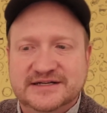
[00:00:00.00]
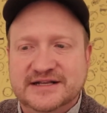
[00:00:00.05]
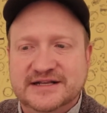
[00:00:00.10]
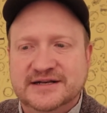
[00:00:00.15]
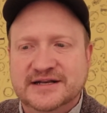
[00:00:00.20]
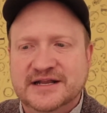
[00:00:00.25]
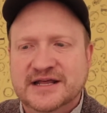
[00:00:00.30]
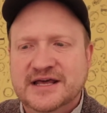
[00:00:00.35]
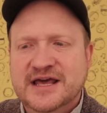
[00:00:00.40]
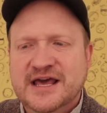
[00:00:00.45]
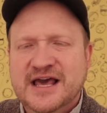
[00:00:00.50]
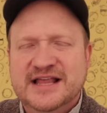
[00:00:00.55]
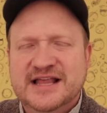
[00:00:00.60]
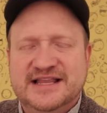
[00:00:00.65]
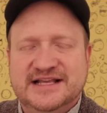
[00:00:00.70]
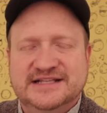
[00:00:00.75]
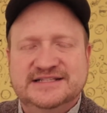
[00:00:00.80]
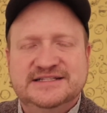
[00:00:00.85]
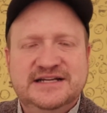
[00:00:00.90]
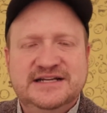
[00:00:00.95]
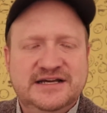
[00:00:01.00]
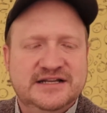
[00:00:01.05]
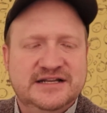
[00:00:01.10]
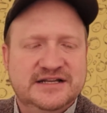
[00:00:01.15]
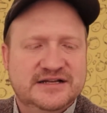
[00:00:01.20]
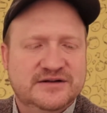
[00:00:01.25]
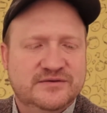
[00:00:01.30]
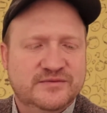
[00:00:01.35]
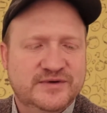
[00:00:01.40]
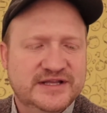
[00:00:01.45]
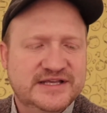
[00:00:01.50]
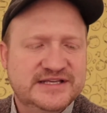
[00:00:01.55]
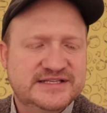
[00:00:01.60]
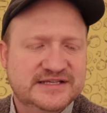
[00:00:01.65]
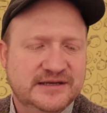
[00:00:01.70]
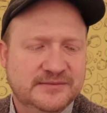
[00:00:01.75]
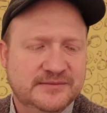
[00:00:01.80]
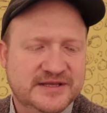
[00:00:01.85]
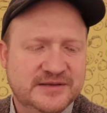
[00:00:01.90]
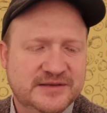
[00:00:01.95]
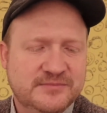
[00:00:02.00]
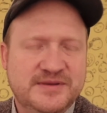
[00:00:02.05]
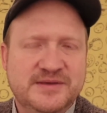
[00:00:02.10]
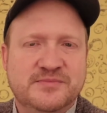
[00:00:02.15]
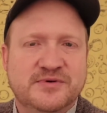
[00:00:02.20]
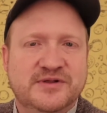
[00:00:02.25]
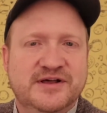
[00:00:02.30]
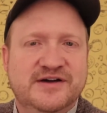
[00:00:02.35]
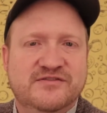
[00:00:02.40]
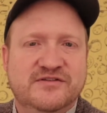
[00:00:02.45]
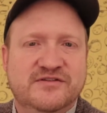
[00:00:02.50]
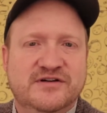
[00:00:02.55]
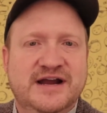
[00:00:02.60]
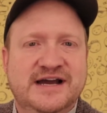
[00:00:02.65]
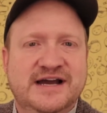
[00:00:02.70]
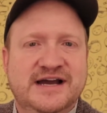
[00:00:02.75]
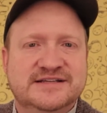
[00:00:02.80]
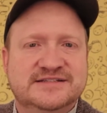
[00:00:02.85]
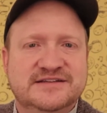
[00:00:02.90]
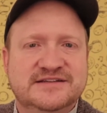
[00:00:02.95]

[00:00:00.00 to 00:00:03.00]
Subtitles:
And that's not really something people ever asked.